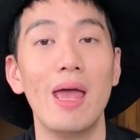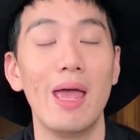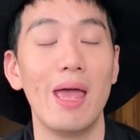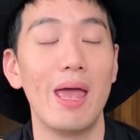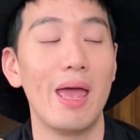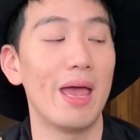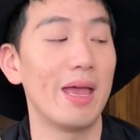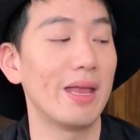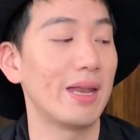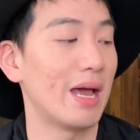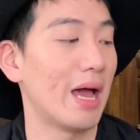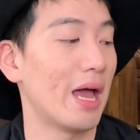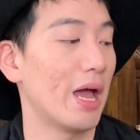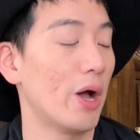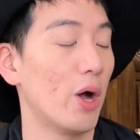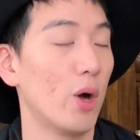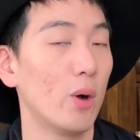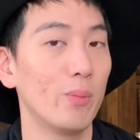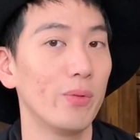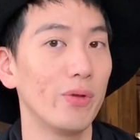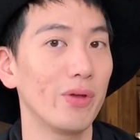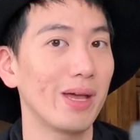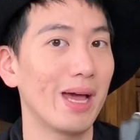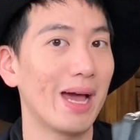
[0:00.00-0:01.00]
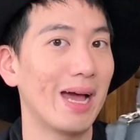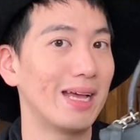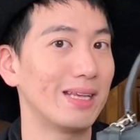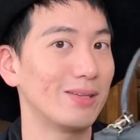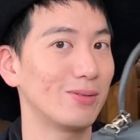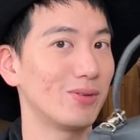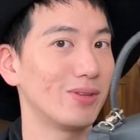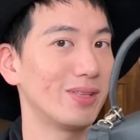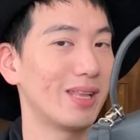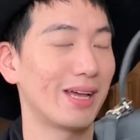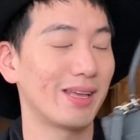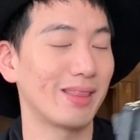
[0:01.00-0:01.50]
and I hope you guys
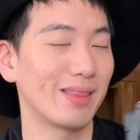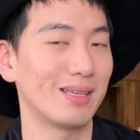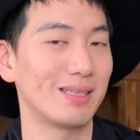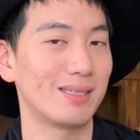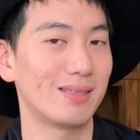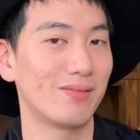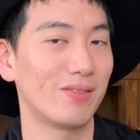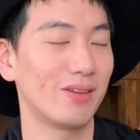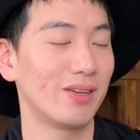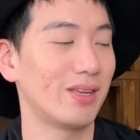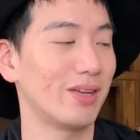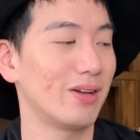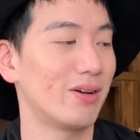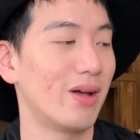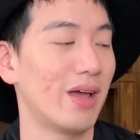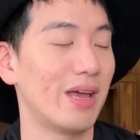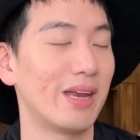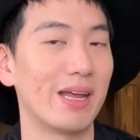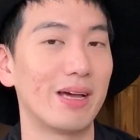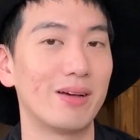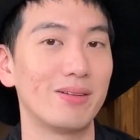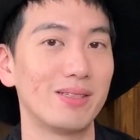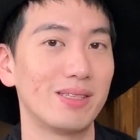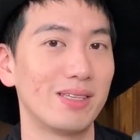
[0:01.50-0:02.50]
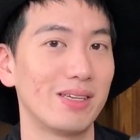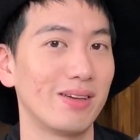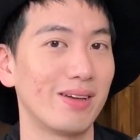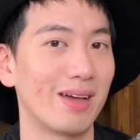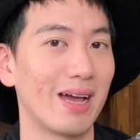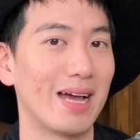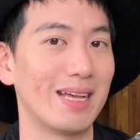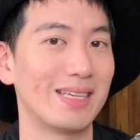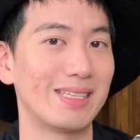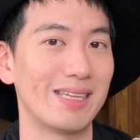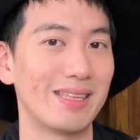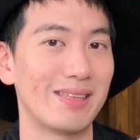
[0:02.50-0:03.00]
will like this video, and I'll see you
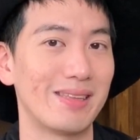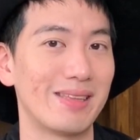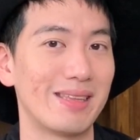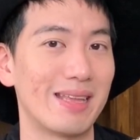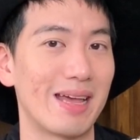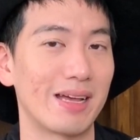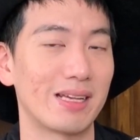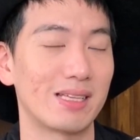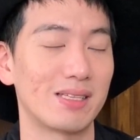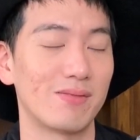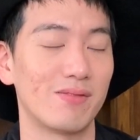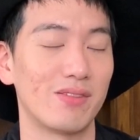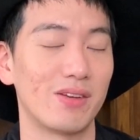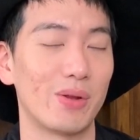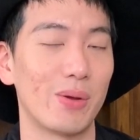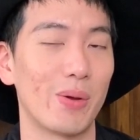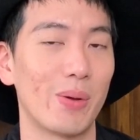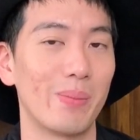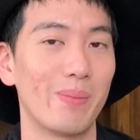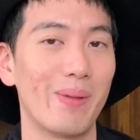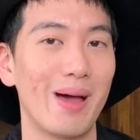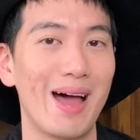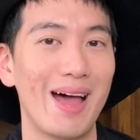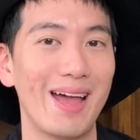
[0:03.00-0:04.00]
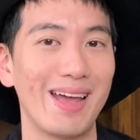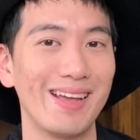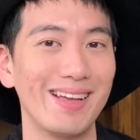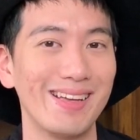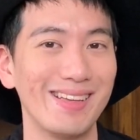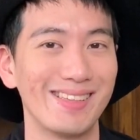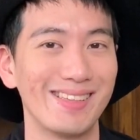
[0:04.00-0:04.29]
guys in the next video. Bye.